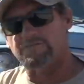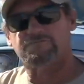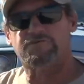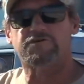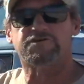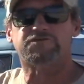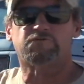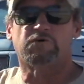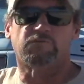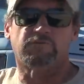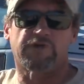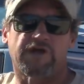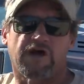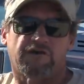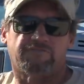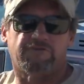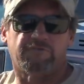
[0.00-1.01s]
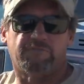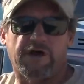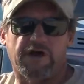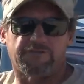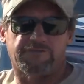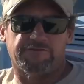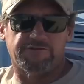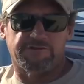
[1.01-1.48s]
our first one we got for
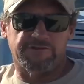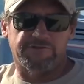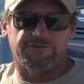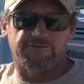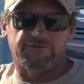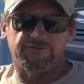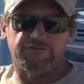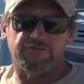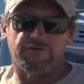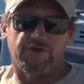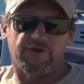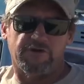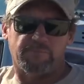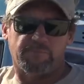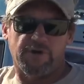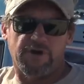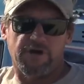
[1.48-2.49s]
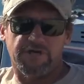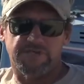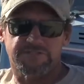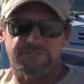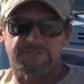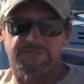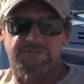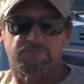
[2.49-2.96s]
about
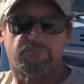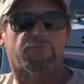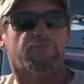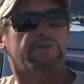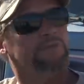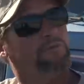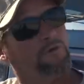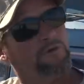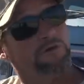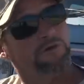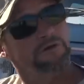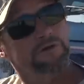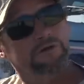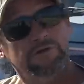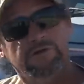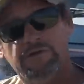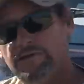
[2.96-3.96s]
$3,200, pre-ordered.